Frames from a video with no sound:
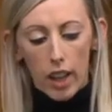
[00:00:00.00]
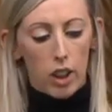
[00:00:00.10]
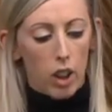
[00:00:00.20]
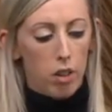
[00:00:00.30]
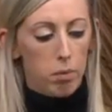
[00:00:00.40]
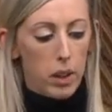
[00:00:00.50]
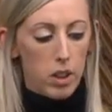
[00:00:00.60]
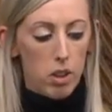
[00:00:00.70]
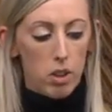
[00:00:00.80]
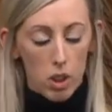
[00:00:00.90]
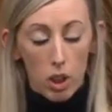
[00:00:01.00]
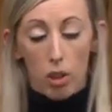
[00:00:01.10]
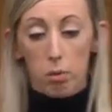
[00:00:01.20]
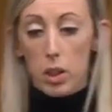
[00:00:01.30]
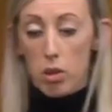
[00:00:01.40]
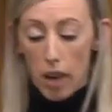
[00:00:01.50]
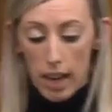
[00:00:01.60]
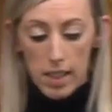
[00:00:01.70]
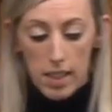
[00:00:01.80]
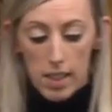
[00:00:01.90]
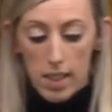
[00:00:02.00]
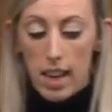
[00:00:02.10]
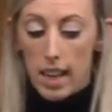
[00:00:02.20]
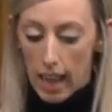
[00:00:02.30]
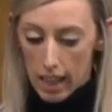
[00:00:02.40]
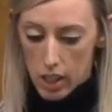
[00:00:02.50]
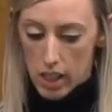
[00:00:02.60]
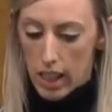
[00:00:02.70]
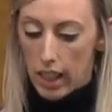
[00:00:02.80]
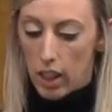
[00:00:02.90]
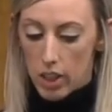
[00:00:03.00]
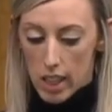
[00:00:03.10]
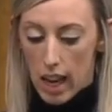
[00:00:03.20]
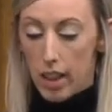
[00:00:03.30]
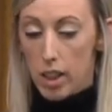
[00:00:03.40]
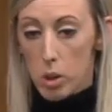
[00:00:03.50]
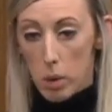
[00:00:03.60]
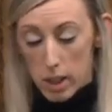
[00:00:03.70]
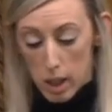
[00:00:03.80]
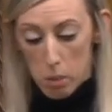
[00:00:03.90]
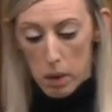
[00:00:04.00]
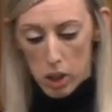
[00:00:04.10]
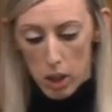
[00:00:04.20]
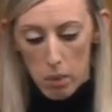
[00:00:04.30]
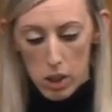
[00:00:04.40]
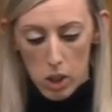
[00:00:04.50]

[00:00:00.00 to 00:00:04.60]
at the government's reticence in legislating on standards with suspicion,